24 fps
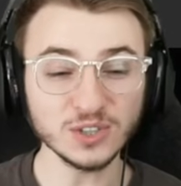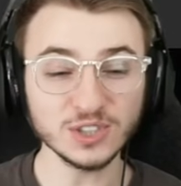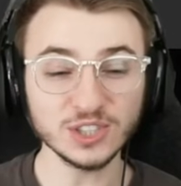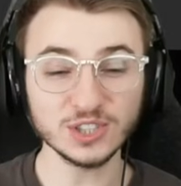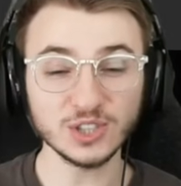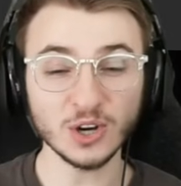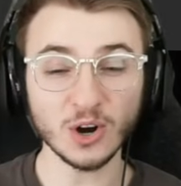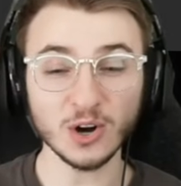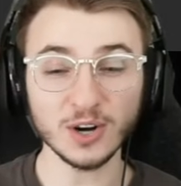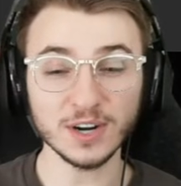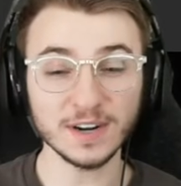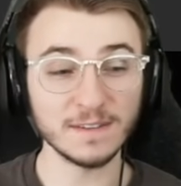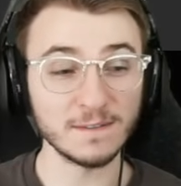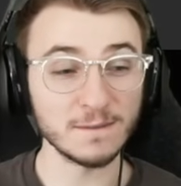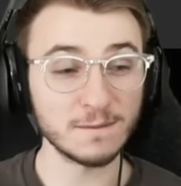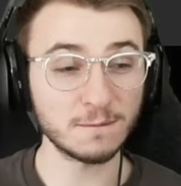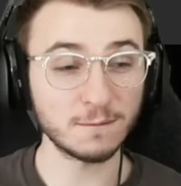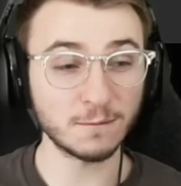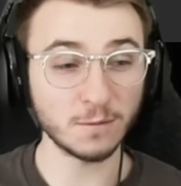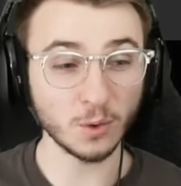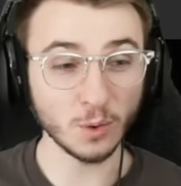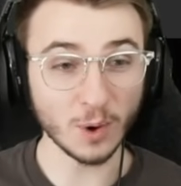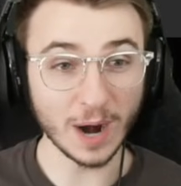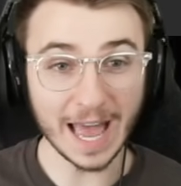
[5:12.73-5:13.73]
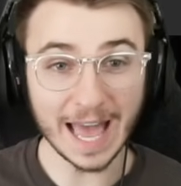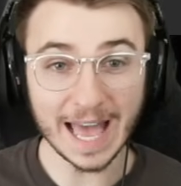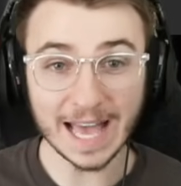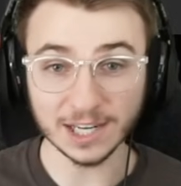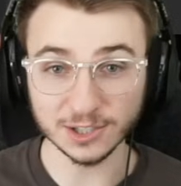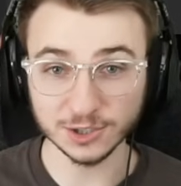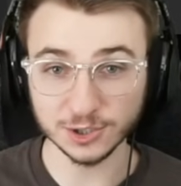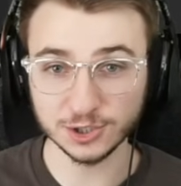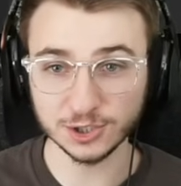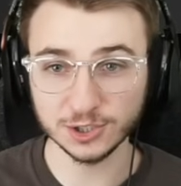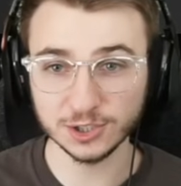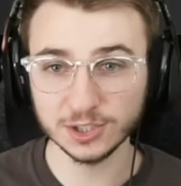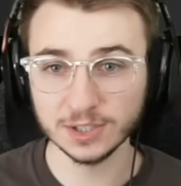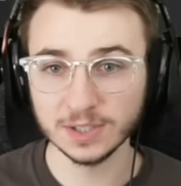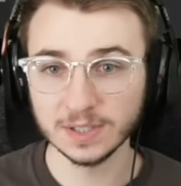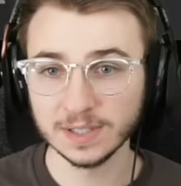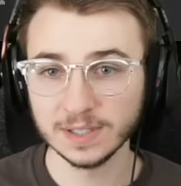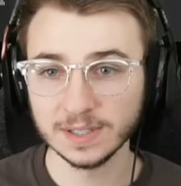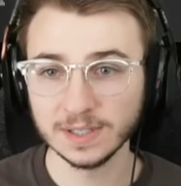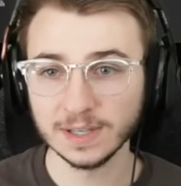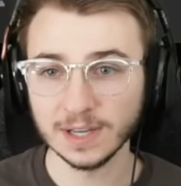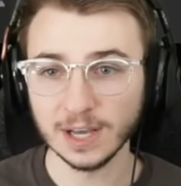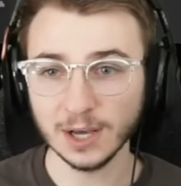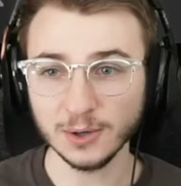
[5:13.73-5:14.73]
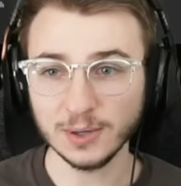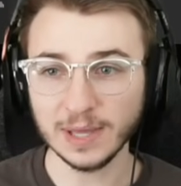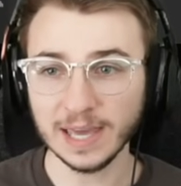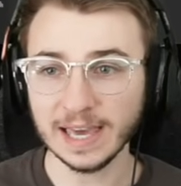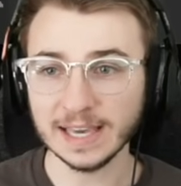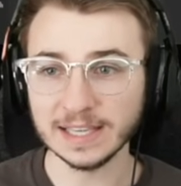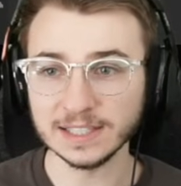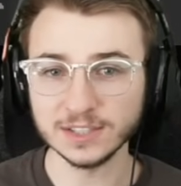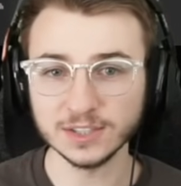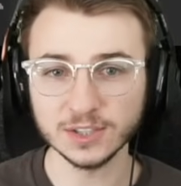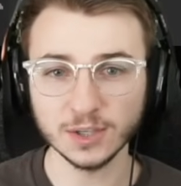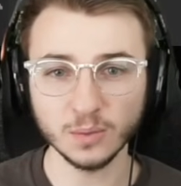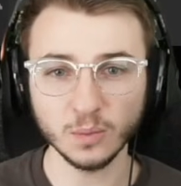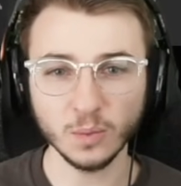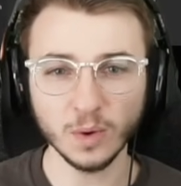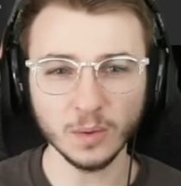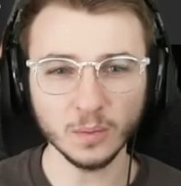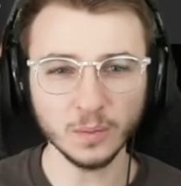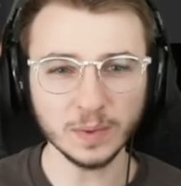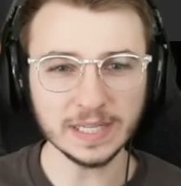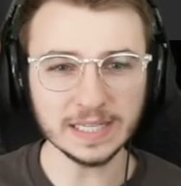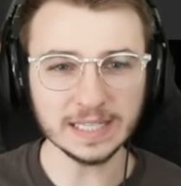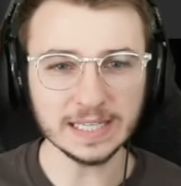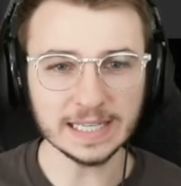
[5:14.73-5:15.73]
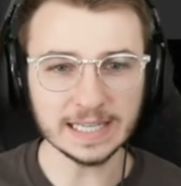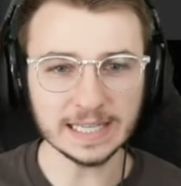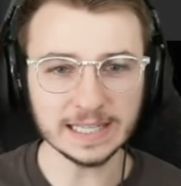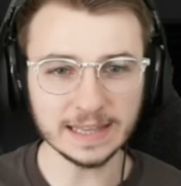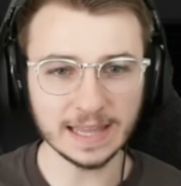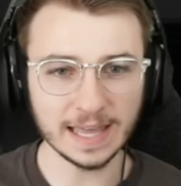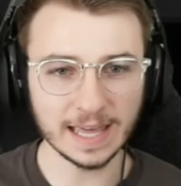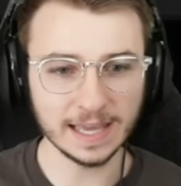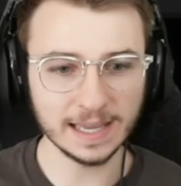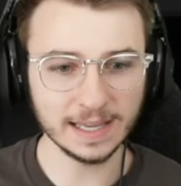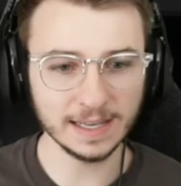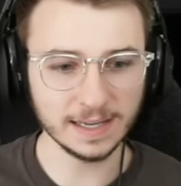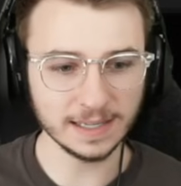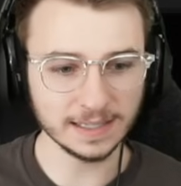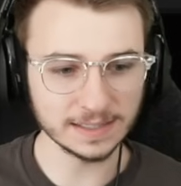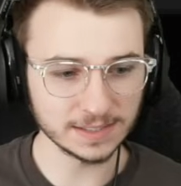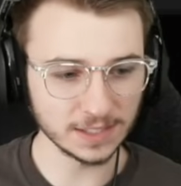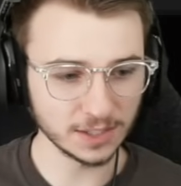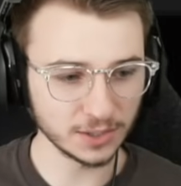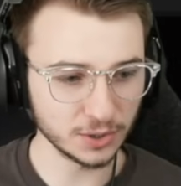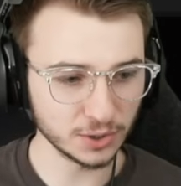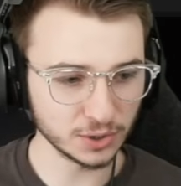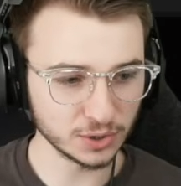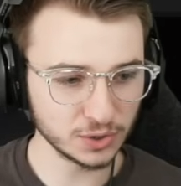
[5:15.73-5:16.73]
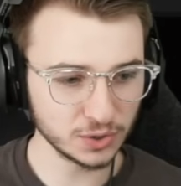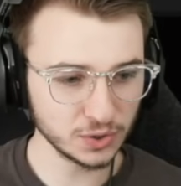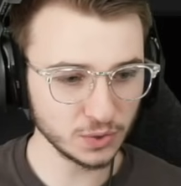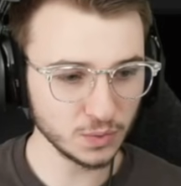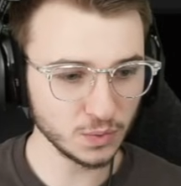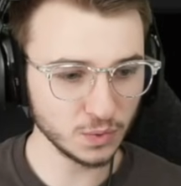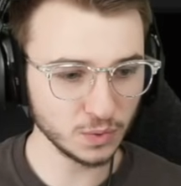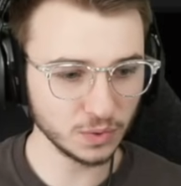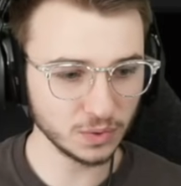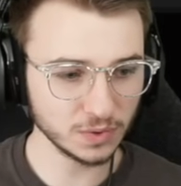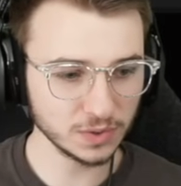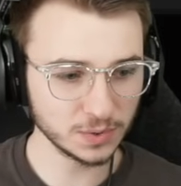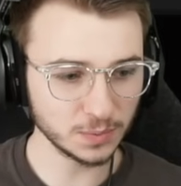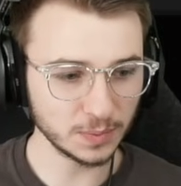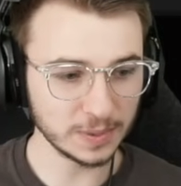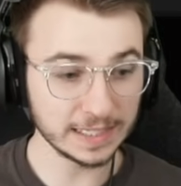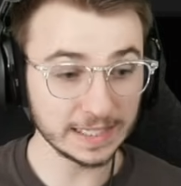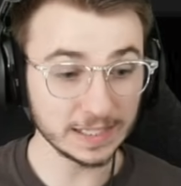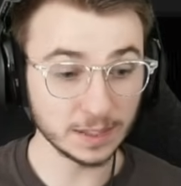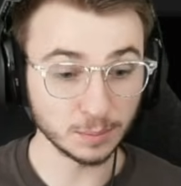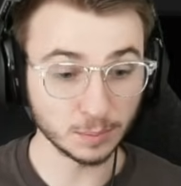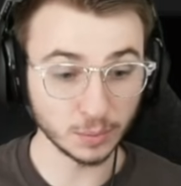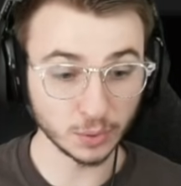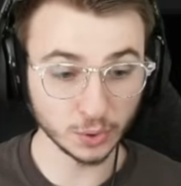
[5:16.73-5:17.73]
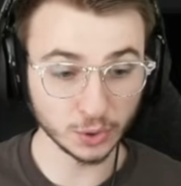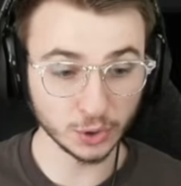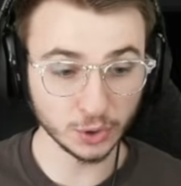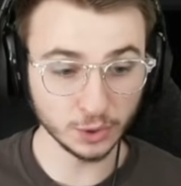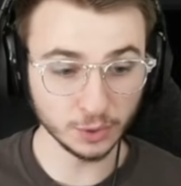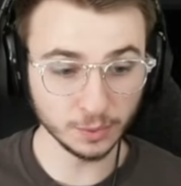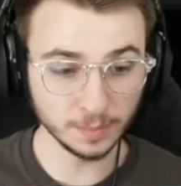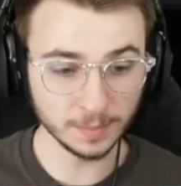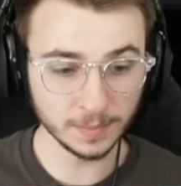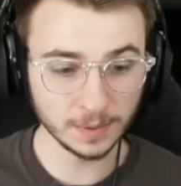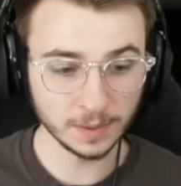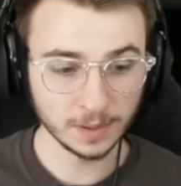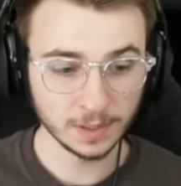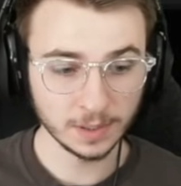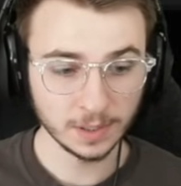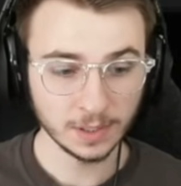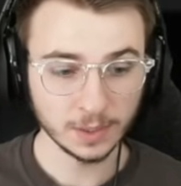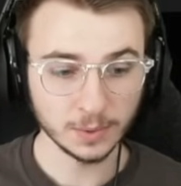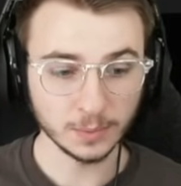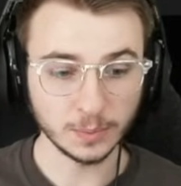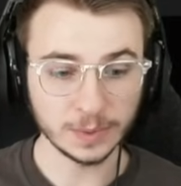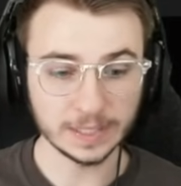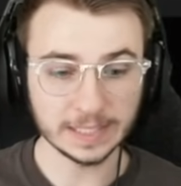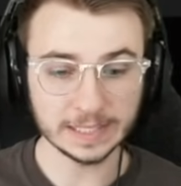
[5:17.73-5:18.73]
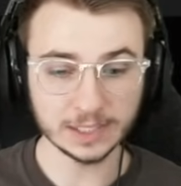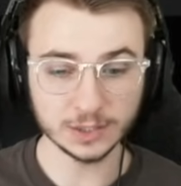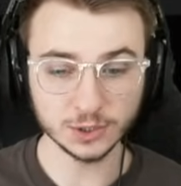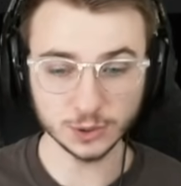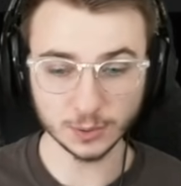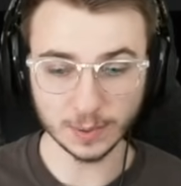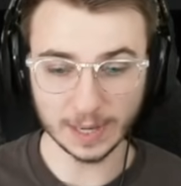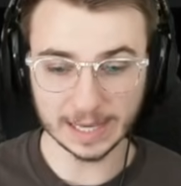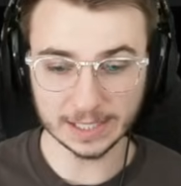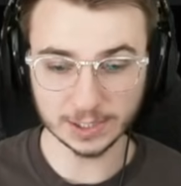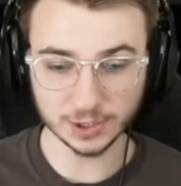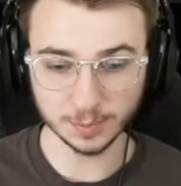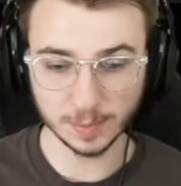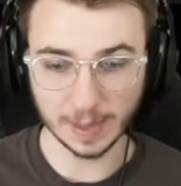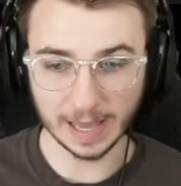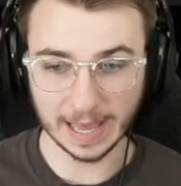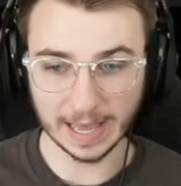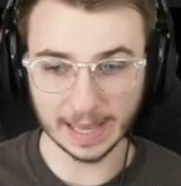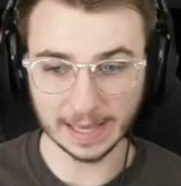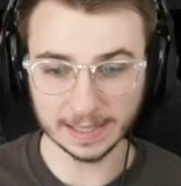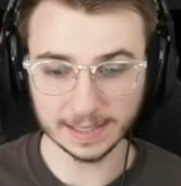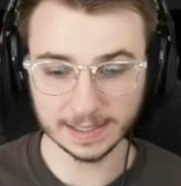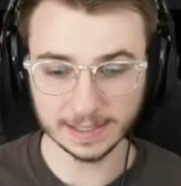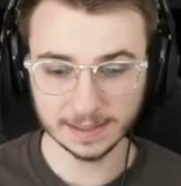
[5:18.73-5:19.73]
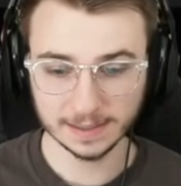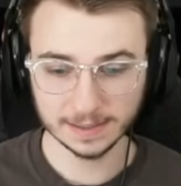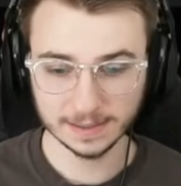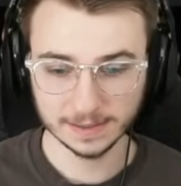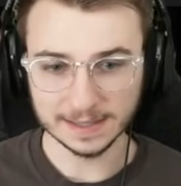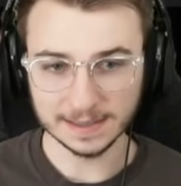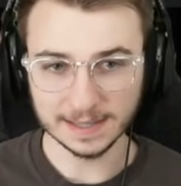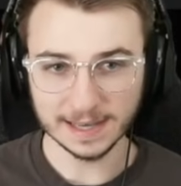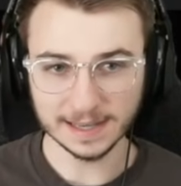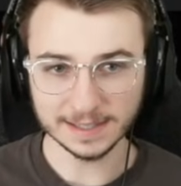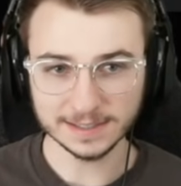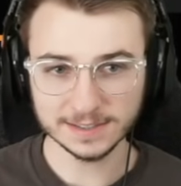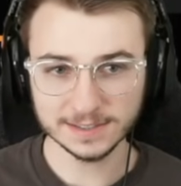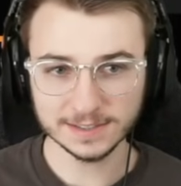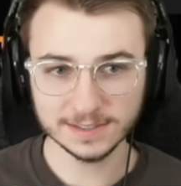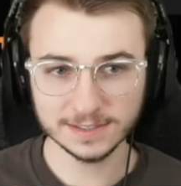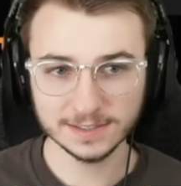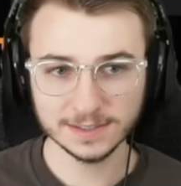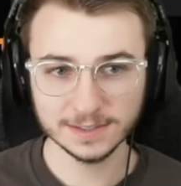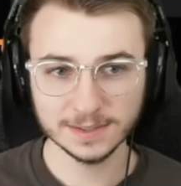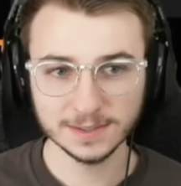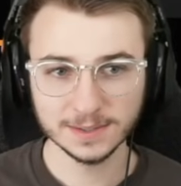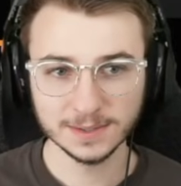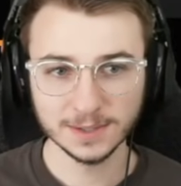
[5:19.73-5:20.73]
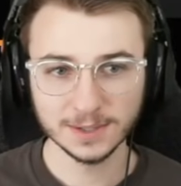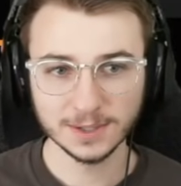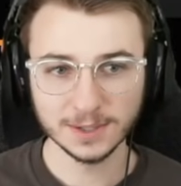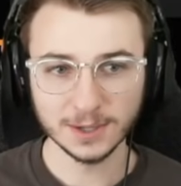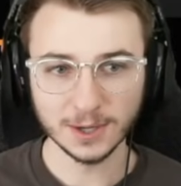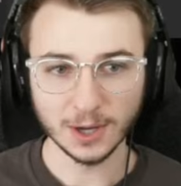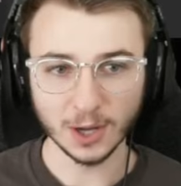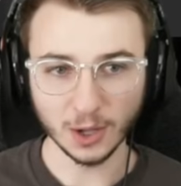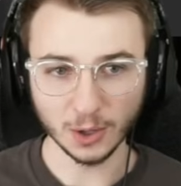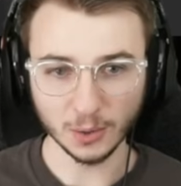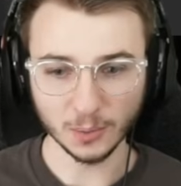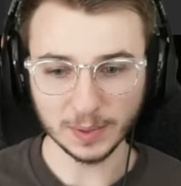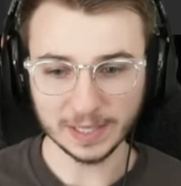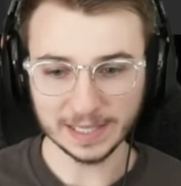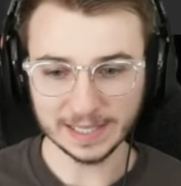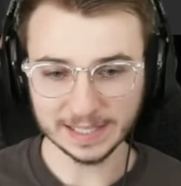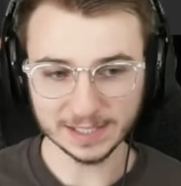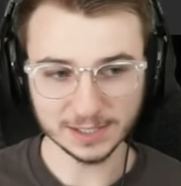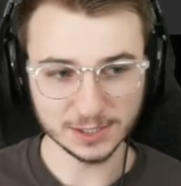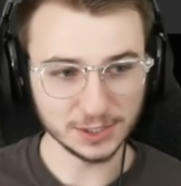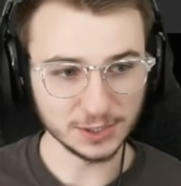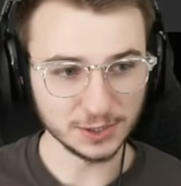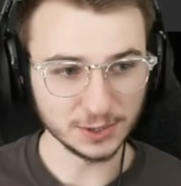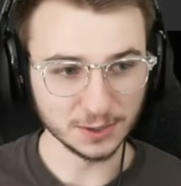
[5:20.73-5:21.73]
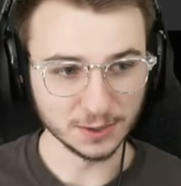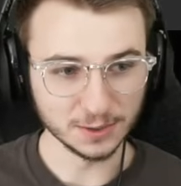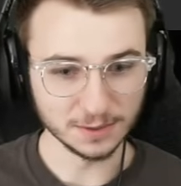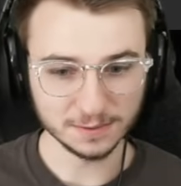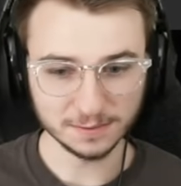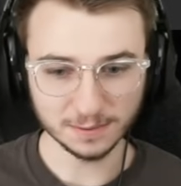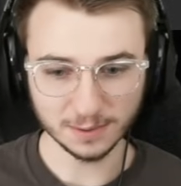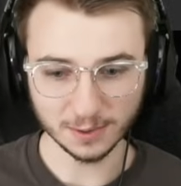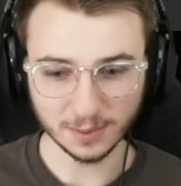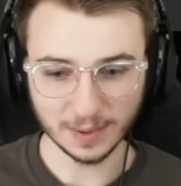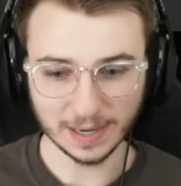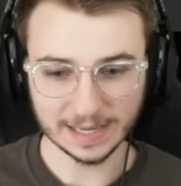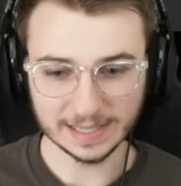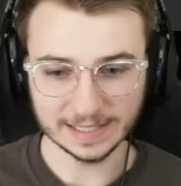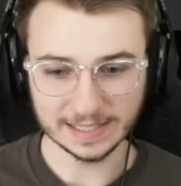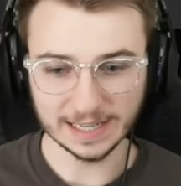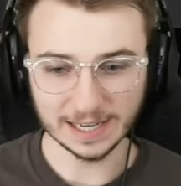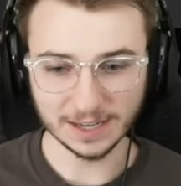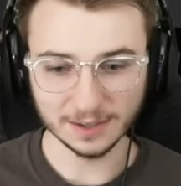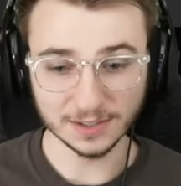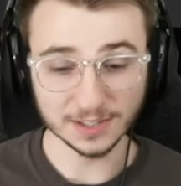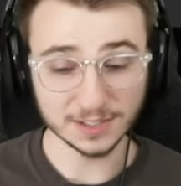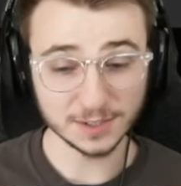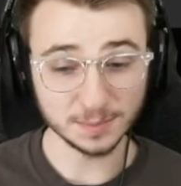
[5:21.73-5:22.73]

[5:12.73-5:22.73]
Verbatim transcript: We're starting fresh. Okay, so what we need then is under tools, we need a broom, we need a trash bag, and that's all we can do for right now.